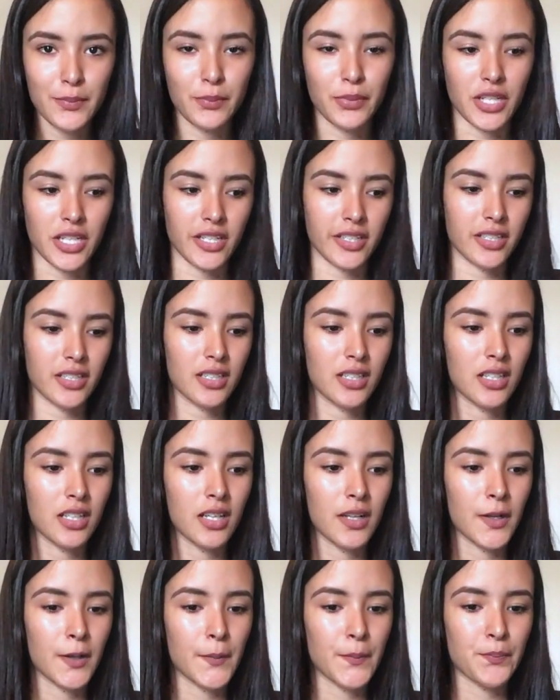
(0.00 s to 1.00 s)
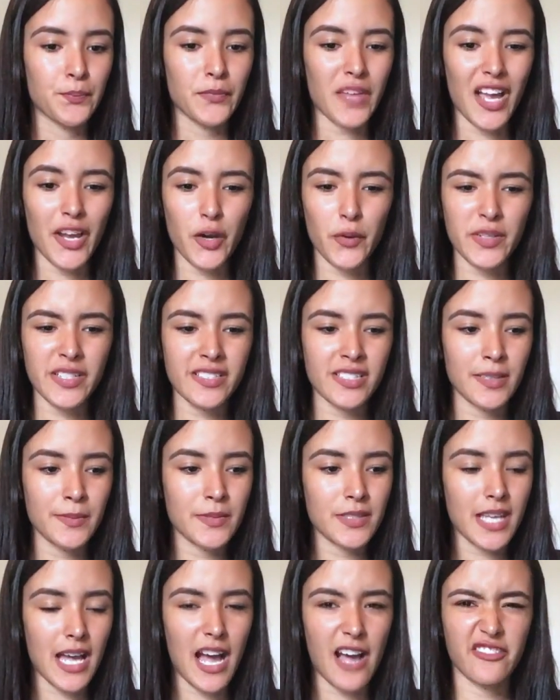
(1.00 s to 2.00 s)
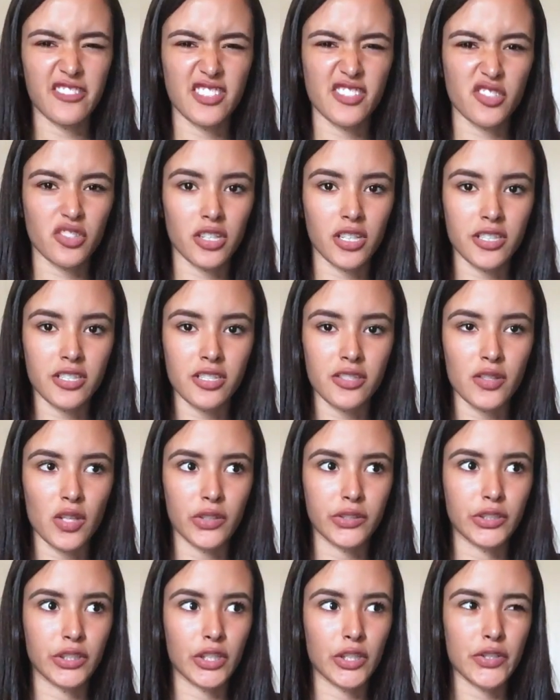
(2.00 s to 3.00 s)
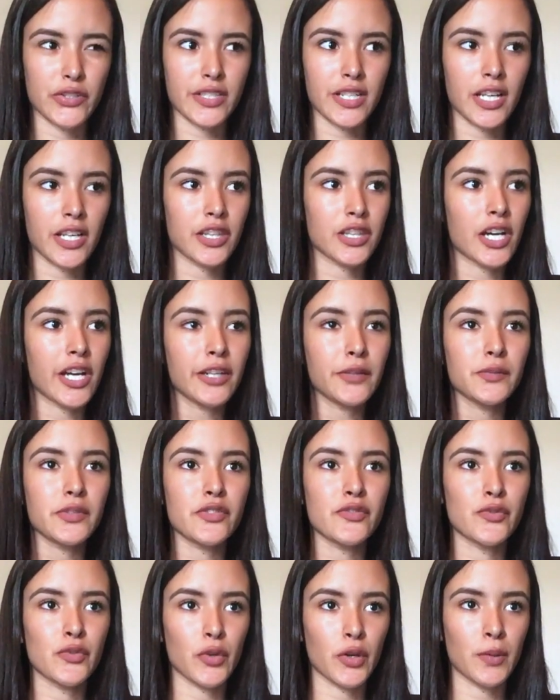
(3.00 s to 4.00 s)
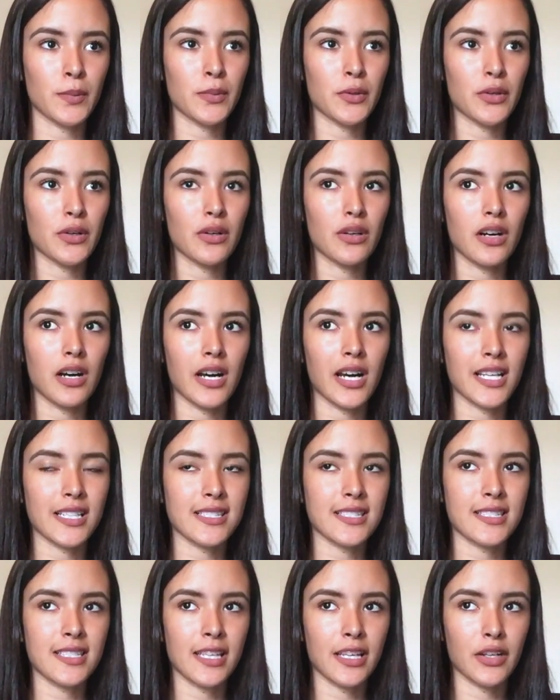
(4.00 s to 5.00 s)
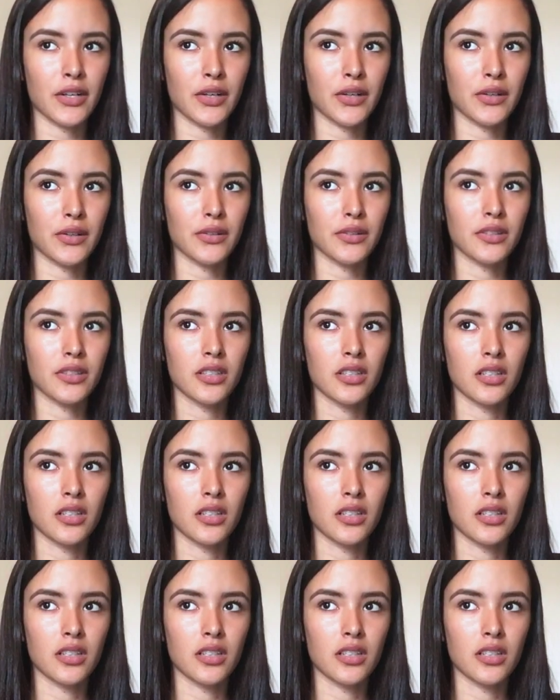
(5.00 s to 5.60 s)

but I always seemed to have these crushes on girls, and I thought it was normal until